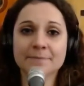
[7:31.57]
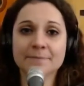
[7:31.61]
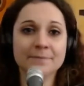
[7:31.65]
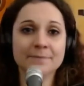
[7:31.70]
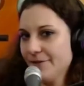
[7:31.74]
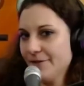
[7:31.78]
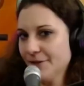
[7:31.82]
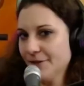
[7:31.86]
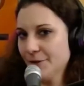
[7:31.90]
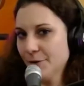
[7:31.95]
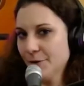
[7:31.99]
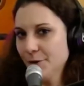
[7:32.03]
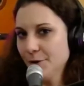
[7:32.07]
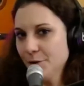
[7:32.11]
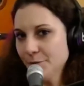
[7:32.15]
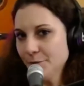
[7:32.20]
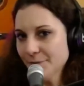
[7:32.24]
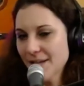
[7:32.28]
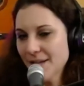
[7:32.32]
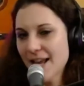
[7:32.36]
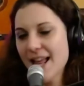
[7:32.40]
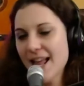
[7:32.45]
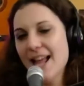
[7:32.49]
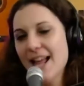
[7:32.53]
After
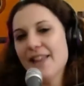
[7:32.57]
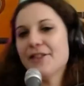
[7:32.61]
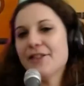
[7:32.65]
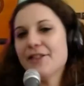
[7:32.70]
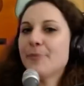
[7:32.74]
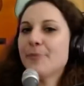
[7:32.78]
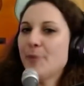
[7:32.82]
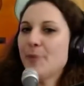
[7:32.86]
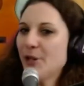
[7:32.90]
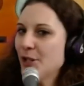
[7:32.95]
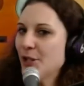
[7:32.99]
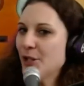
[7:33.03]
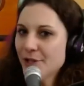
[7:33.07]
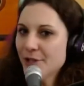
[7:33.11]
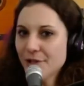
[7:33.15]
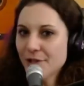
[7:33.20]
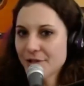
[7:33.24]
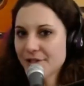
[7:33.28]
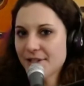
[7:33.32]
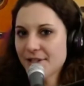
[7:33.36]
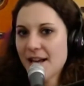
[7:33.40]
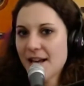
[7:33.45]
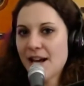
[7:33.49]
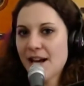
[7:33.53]
all, that
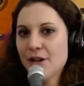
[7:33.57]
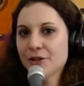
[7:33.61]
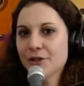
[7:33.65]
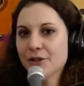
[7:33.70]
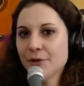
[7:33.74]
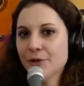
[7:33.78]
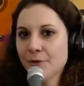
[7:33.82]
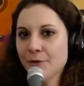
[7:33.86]
peculiar sound